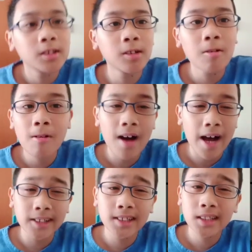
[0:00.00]
So
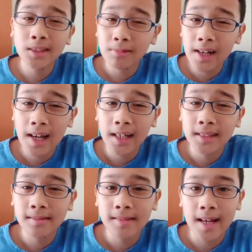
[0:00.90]
I just
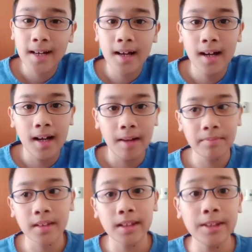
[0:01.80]
realized that
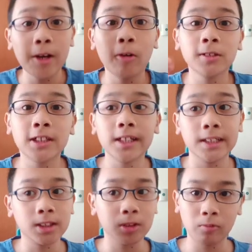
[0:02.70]
the ocean
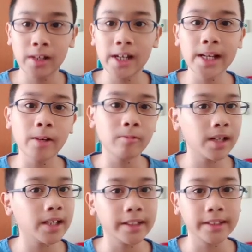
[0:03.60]
is really,
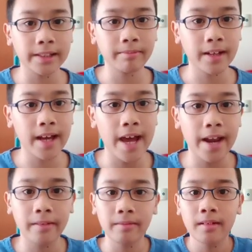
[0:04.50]
really deep,
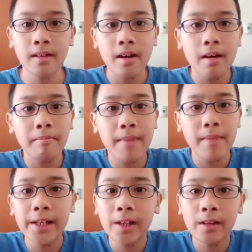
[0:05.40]
and
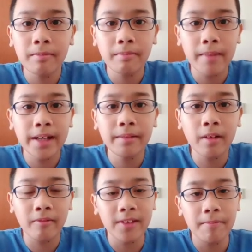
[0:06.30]
many
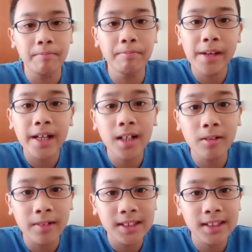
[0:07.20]
of the big
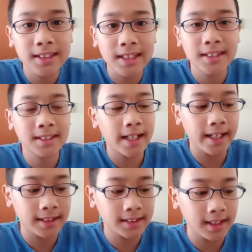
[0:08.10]
creatures such
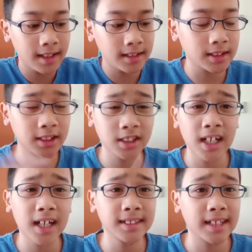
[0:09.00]
as
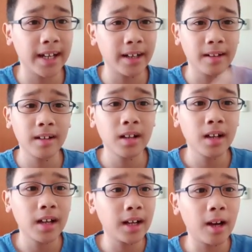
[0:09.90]
sharks and
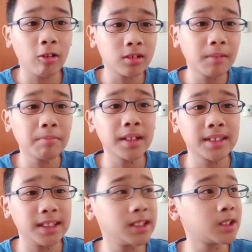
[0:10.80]

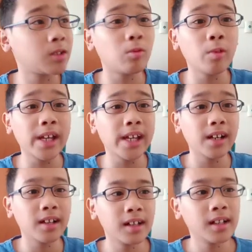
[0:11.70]
octopus and
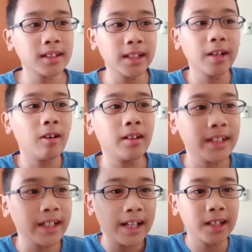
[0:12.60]
squid, they
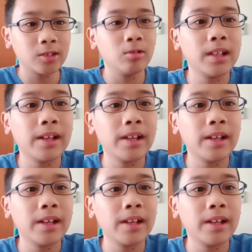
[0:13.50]
like to